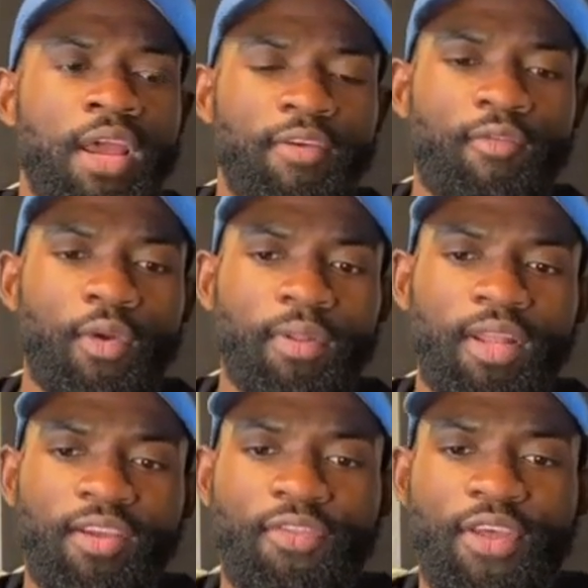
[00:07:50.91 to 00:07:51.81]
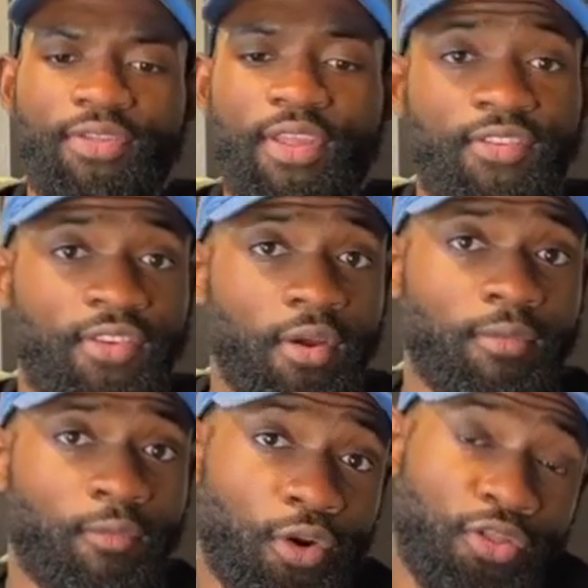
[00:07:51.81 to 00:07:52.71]
If we believe that this year,
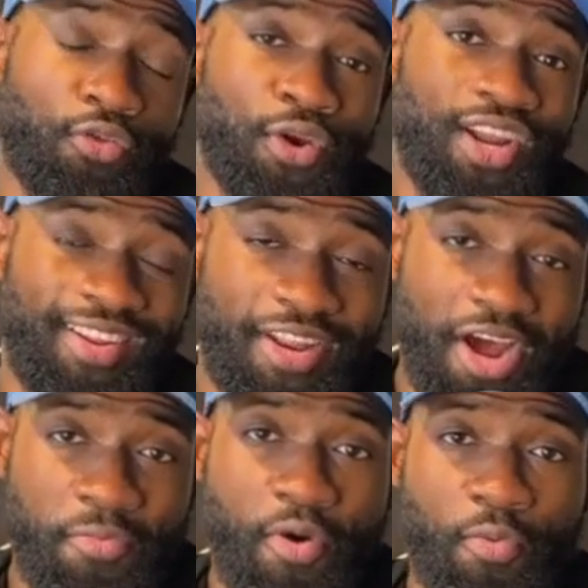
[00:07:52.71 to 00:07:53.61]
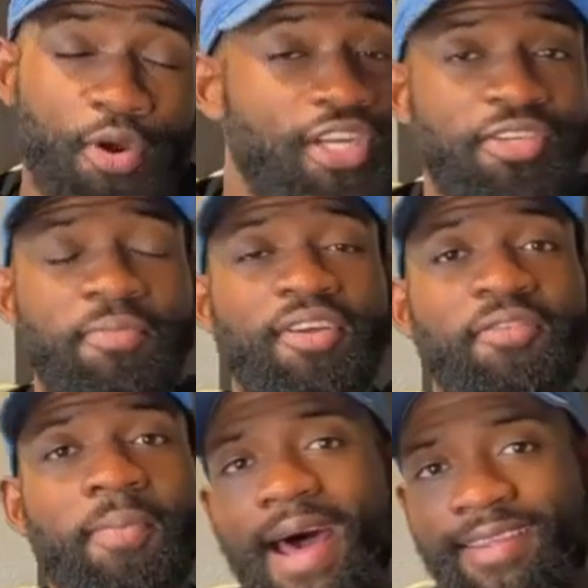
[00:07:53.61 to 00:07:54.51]
43 non-appropriation
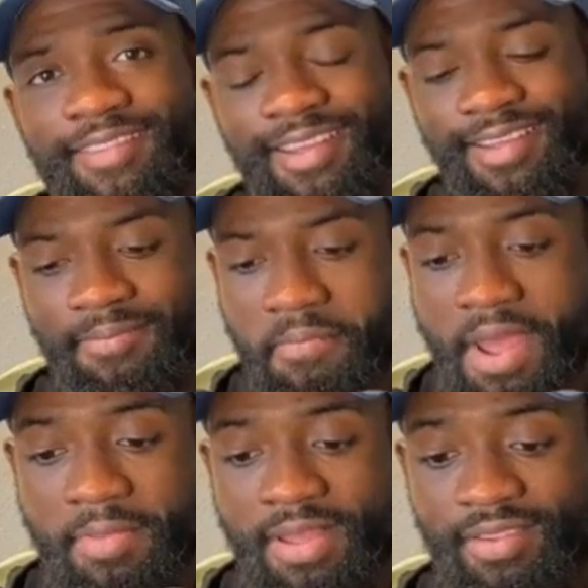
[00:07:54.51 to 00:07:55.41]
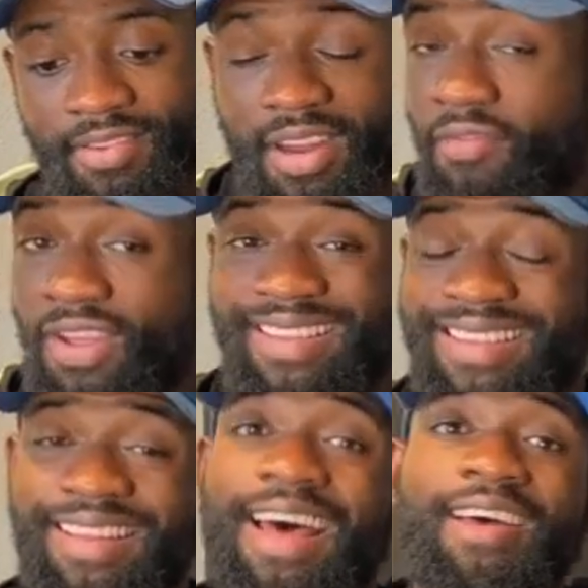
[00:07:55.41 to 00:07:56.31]
bills passed, it may be
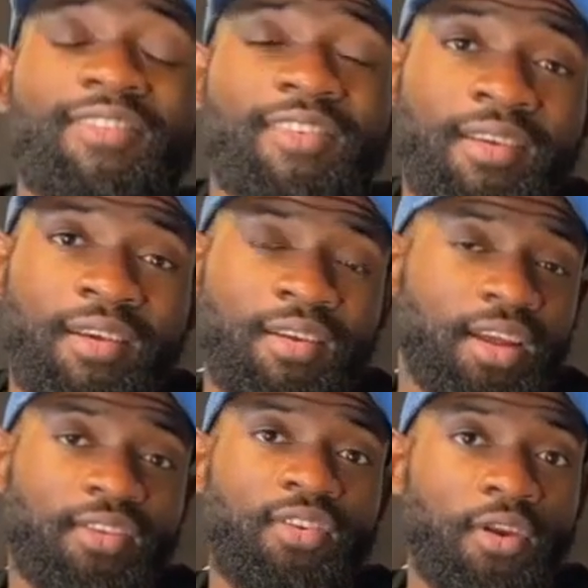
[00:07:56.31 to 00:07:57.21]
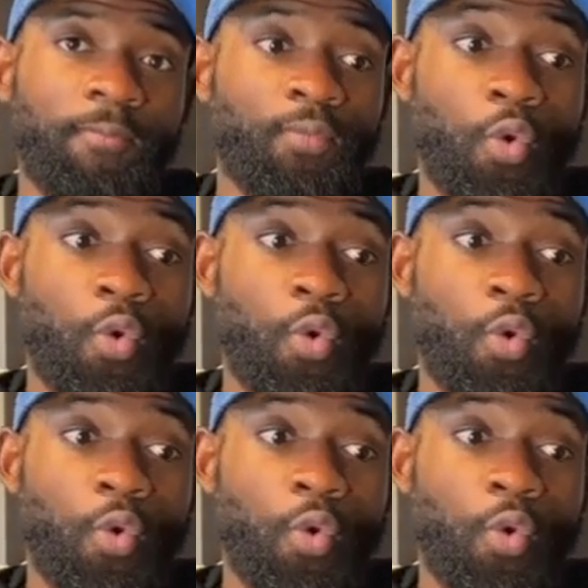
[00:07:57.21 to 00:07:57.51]
significantly less next year,